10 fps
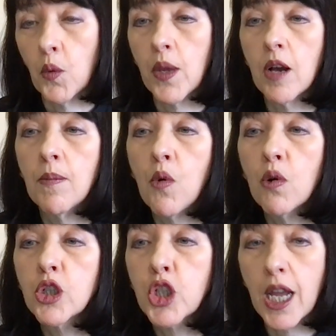we are more
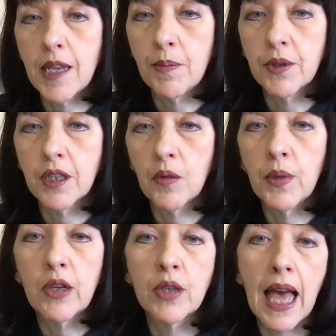shaped than
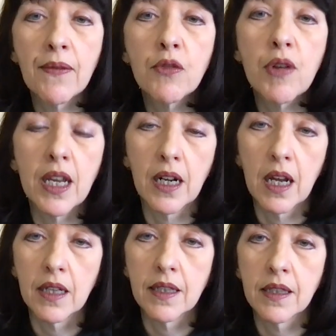we could ever
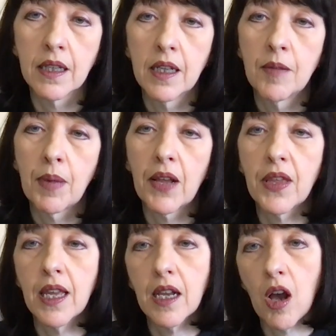realise by
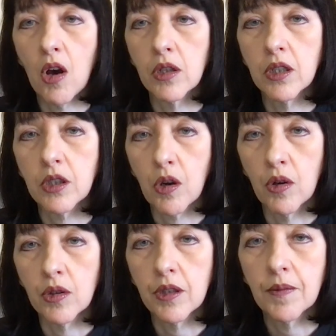the incarnate
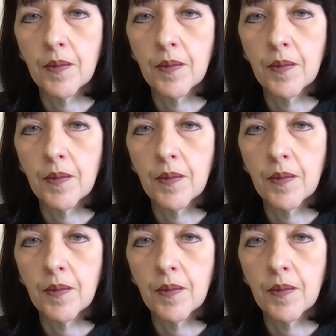God.